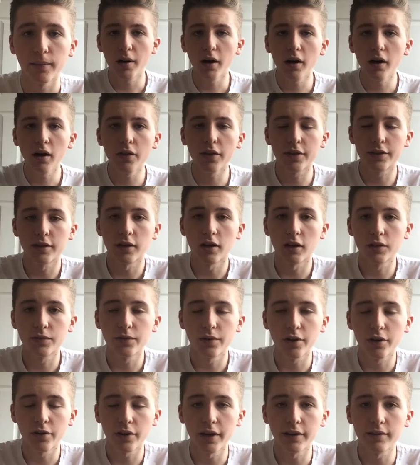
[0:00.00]
Part of the task
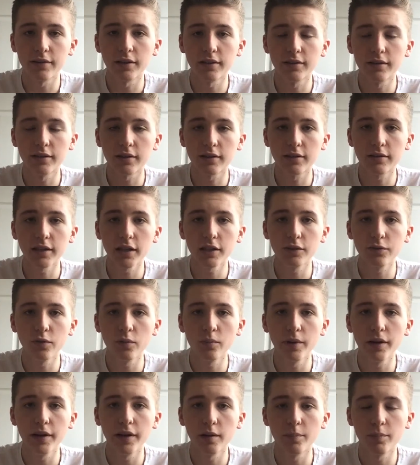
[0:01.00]
for creating a
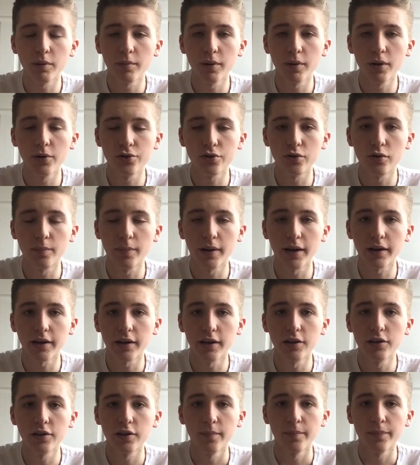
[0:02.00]
successful media promotional
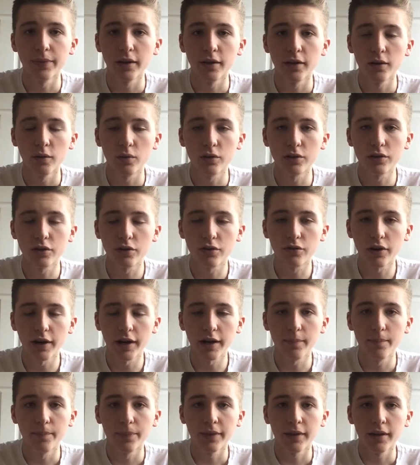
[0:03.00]
package was to
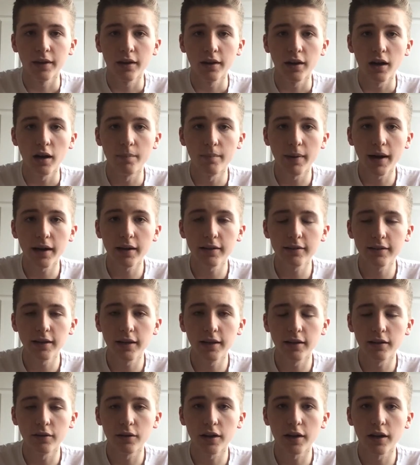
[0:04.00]
create a
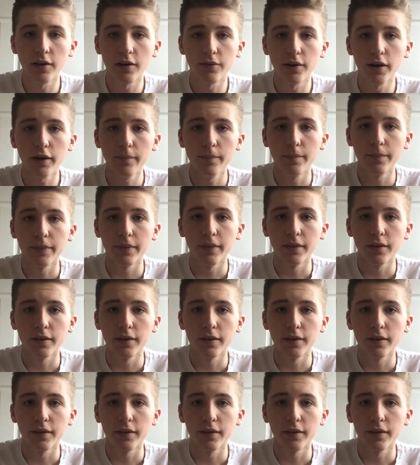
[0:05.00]
magazine cover,